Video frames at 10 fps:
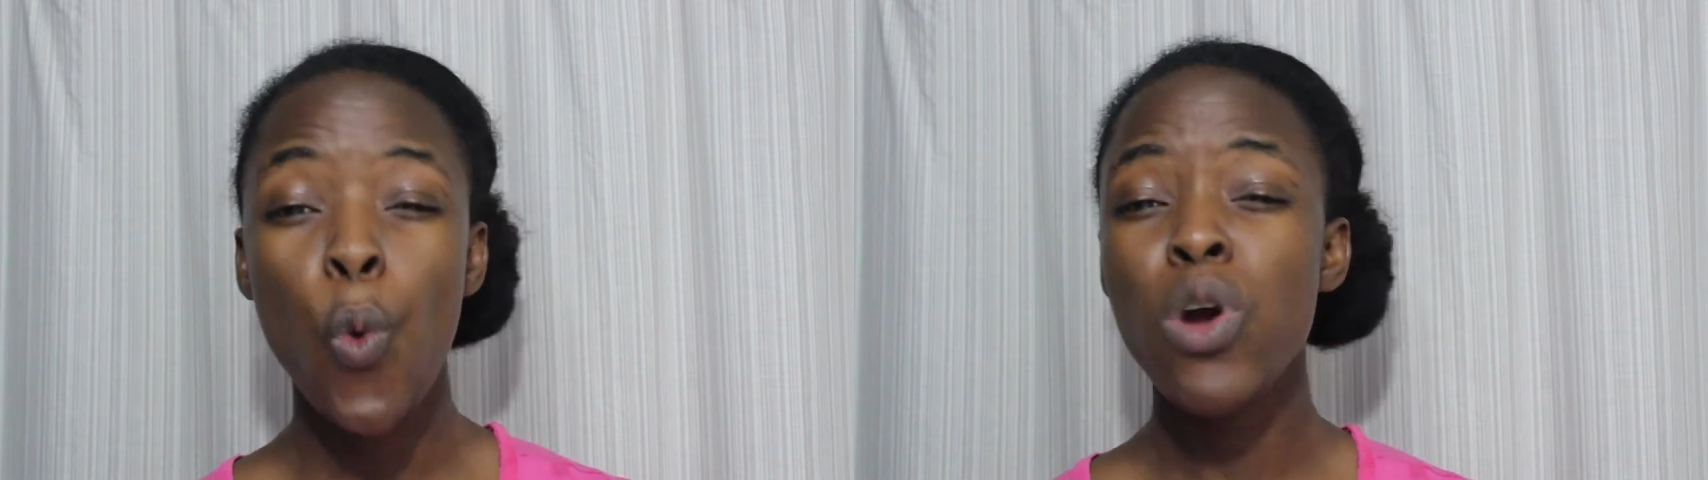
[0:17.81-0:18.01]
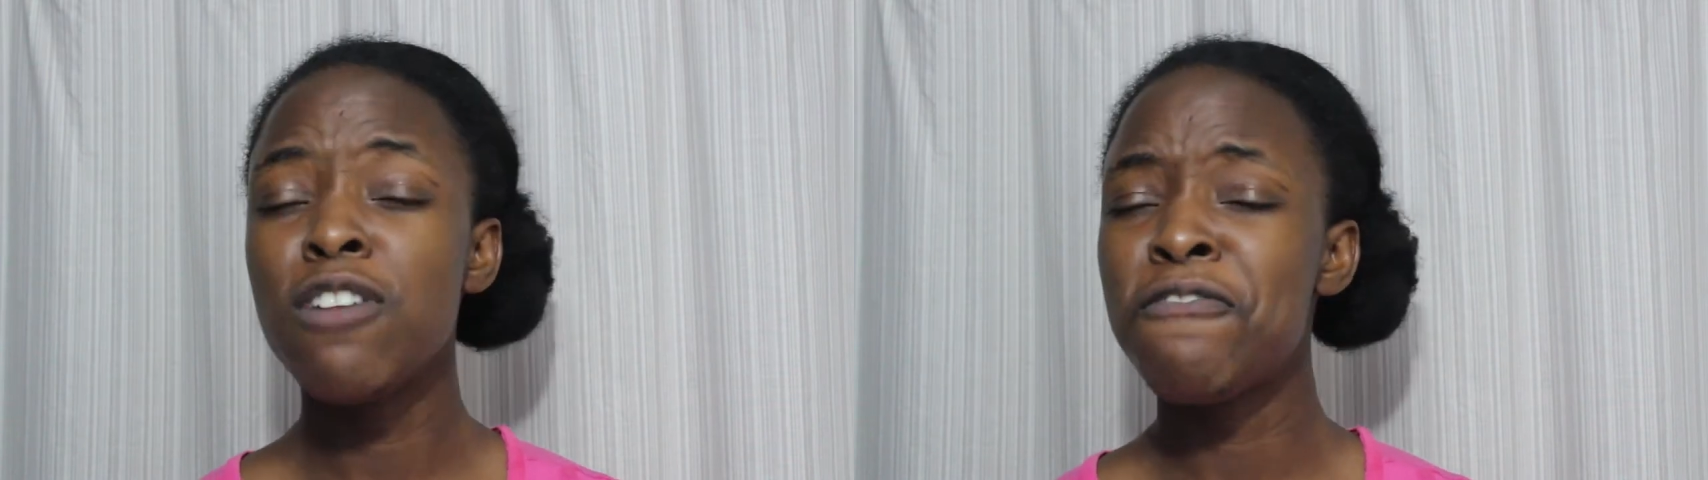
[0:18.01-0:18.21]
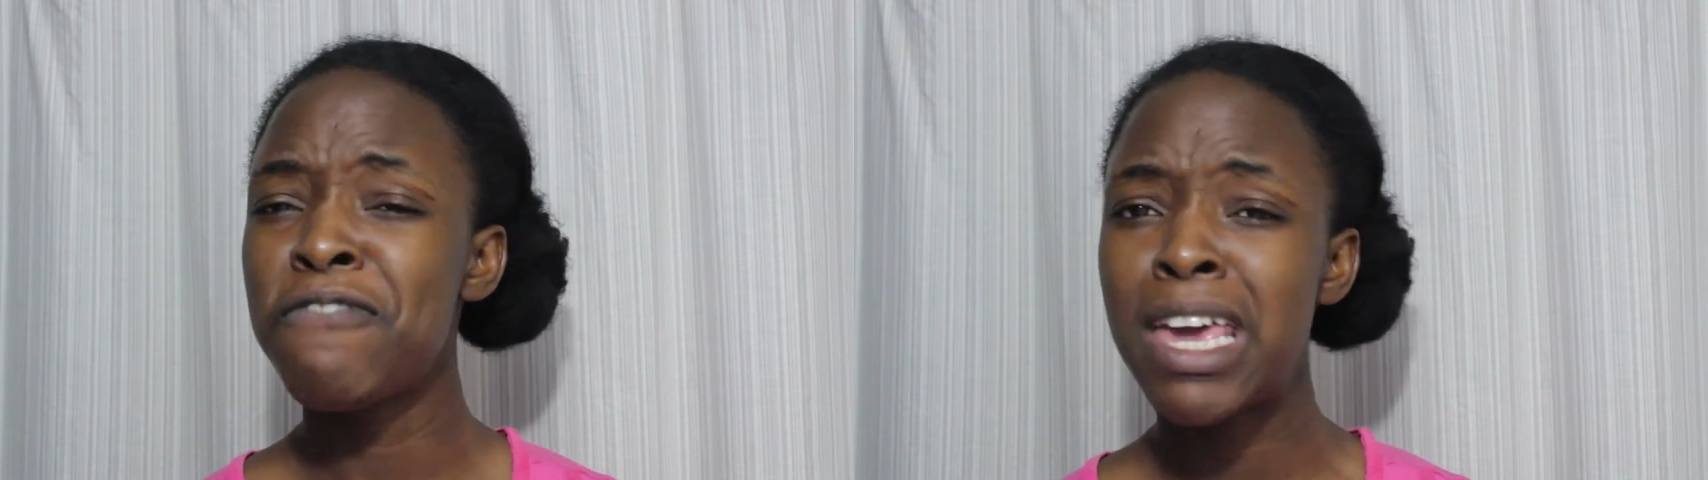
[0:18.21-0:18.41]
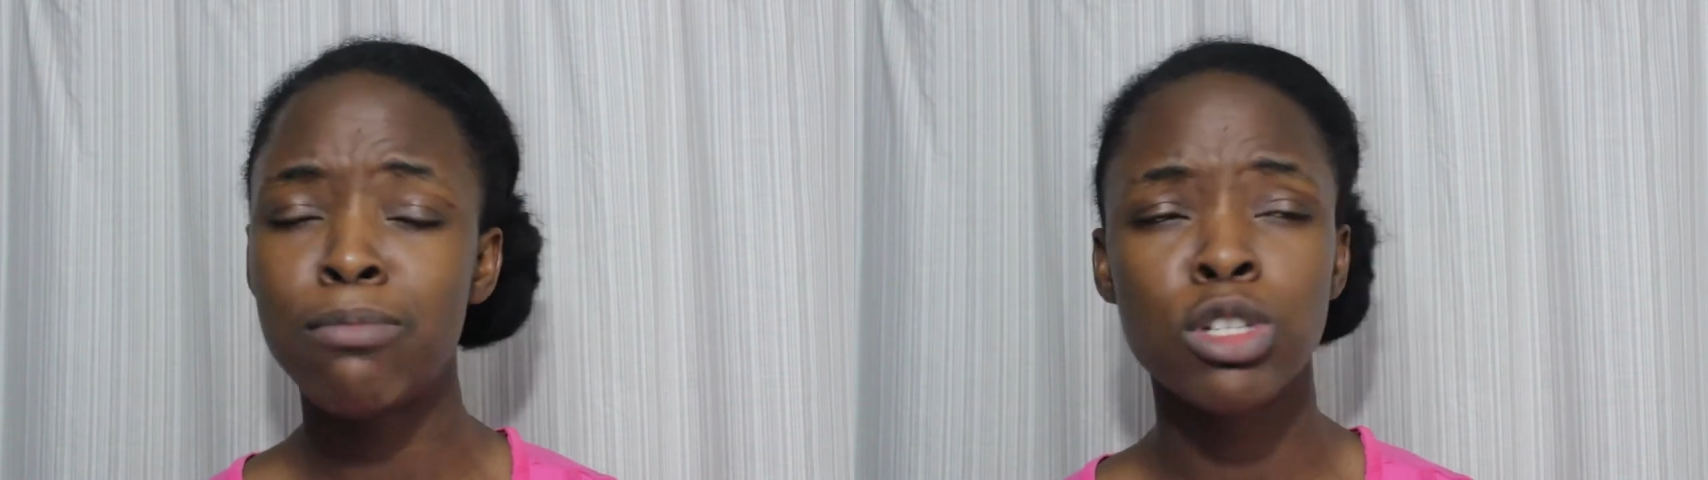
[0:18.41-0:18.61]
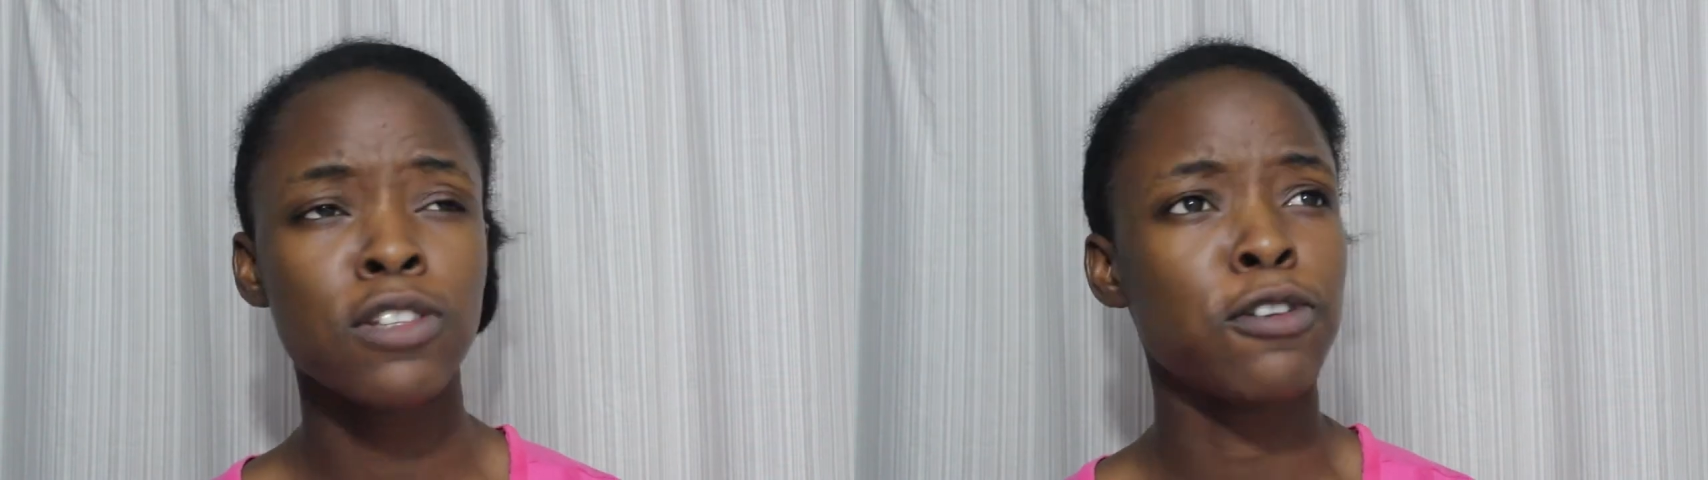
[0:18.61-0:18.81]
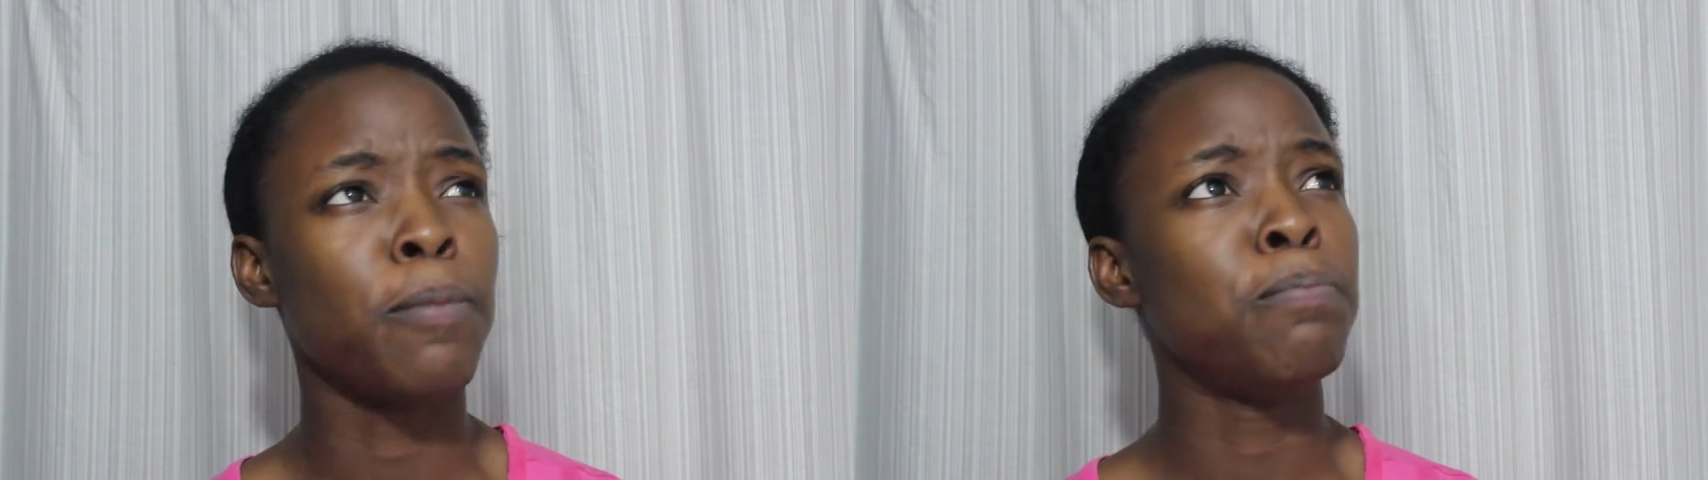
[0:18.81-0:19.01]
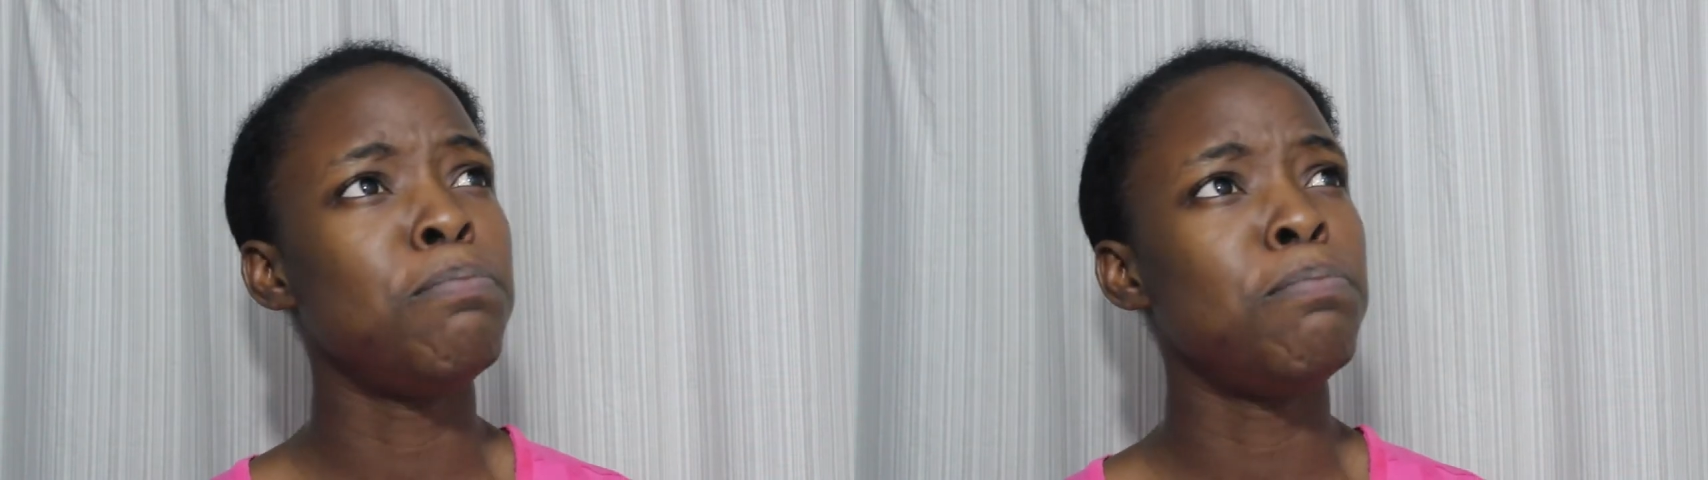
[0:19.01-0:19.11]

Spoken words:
We're famous for